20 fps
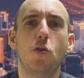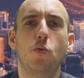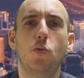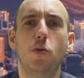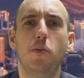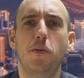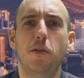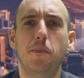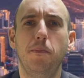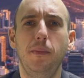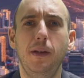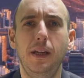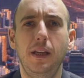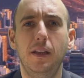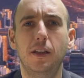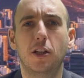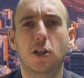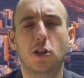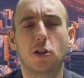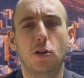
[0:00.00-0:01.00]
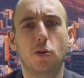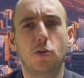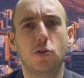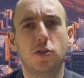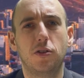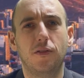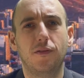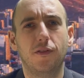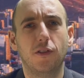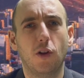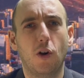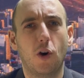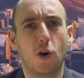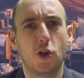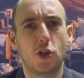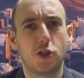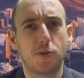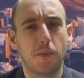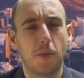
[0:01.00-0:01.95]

would mean the close of large